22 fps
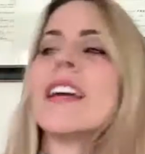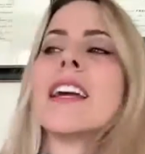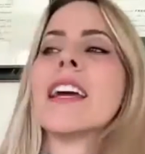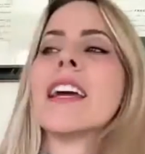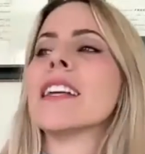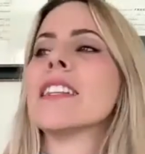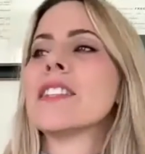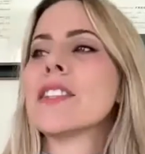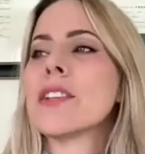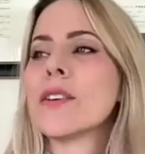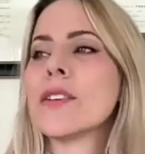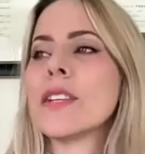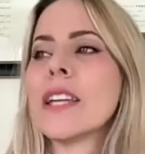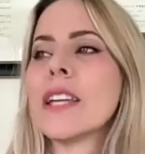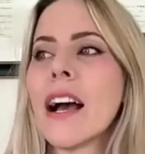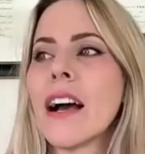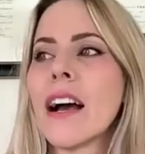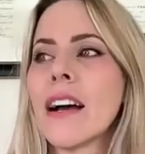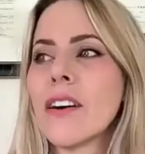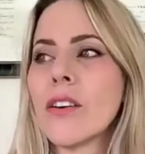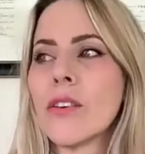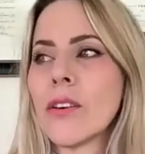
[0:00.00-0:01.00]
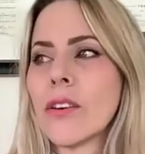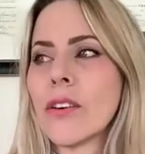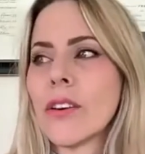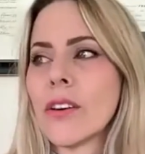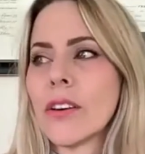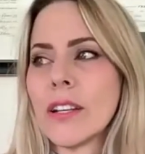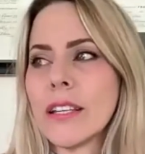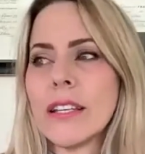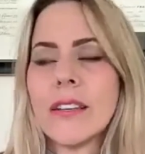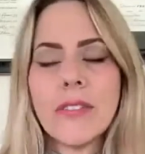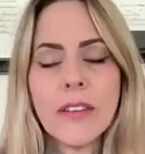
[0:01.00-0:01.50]
And so, yeah, or
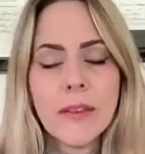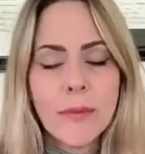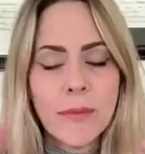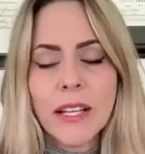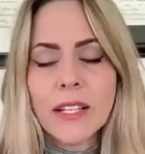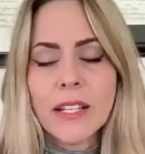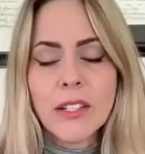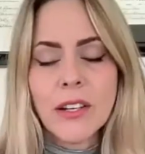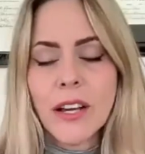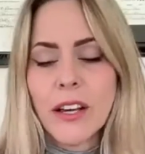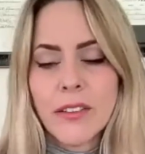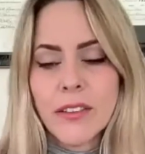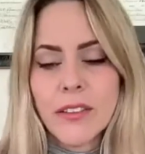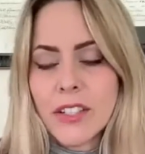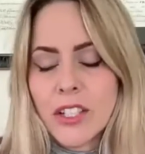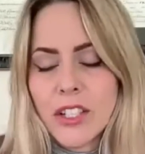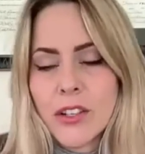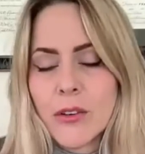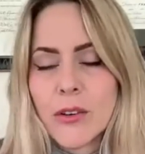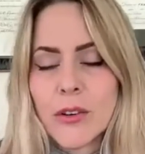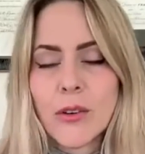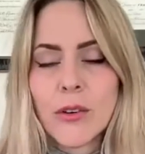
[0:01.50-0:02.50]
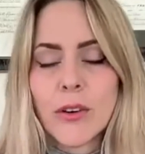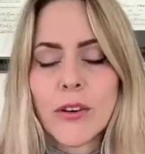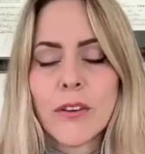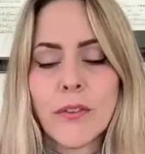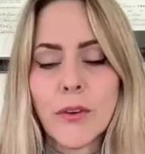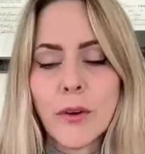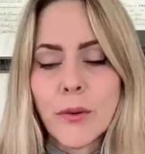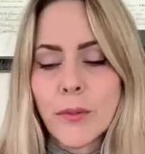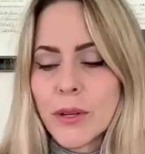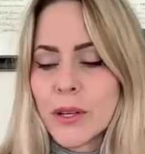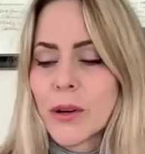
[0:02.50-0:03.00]
even mental health,
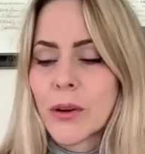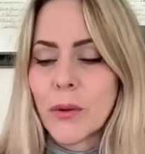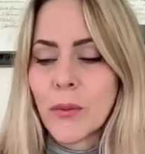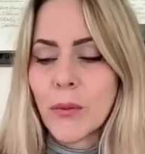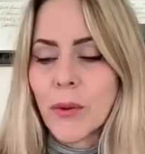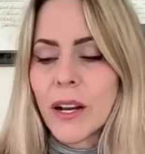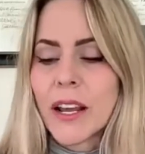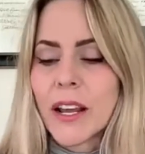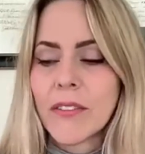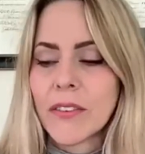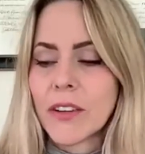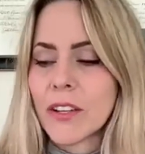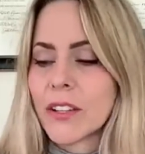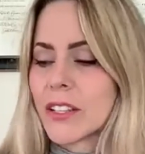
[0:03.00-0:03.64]
agoraphobia or whatever,